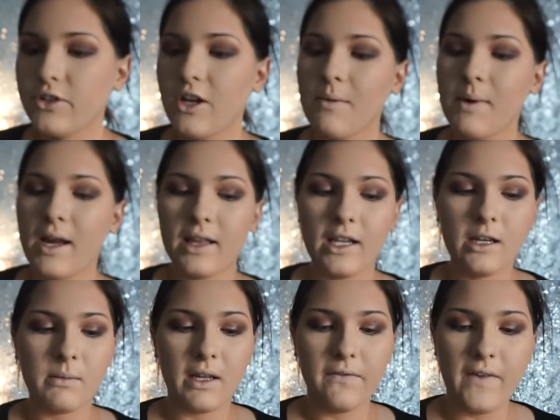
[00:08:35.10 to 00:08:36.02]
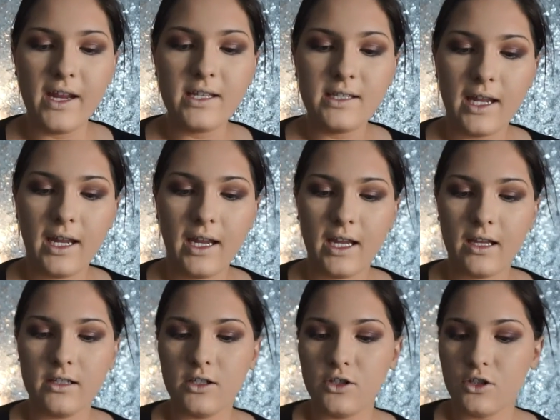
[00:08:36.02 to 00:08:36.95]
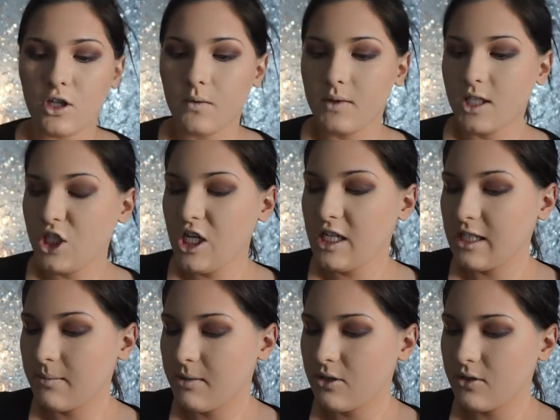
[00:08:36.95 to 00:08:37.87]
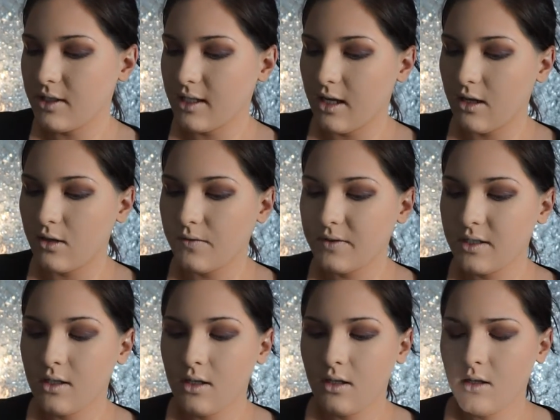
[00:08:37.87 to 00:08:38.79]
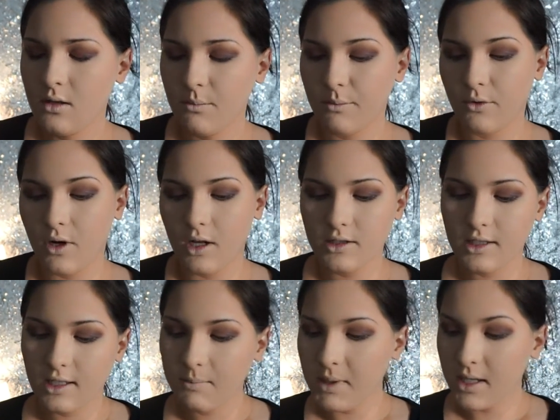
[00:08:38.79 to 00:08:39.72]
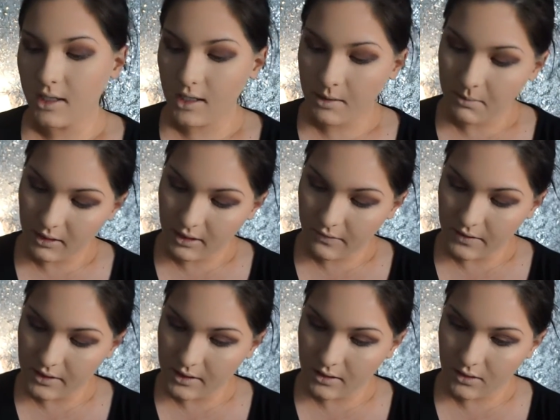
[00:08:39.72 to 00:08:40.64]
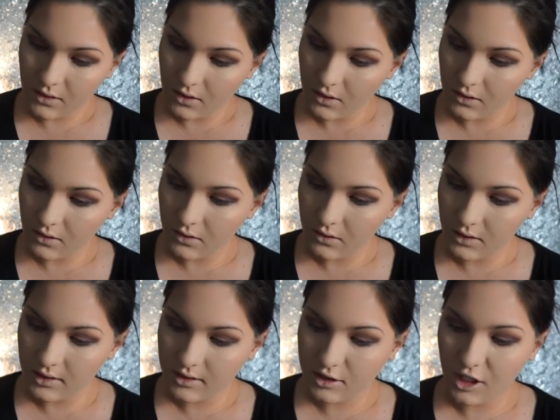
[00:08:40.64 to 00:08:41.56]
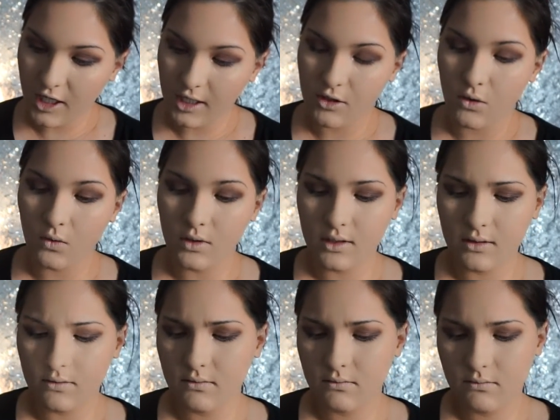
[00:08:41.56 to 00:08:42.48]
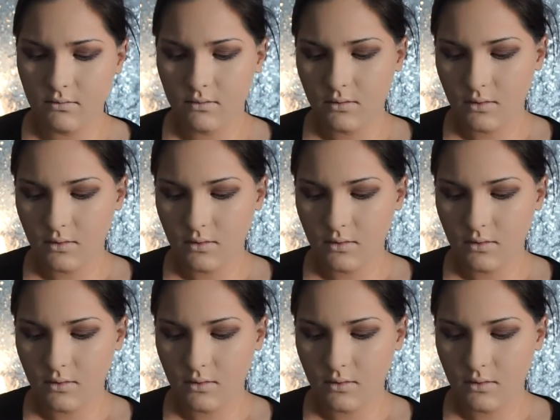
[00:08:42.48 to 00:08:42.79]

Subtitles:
So now I'm highlighting my face, and to start with the cheeks, I'm using e.l.f.'s bronzing palette, I believe this is called, in the shade Golden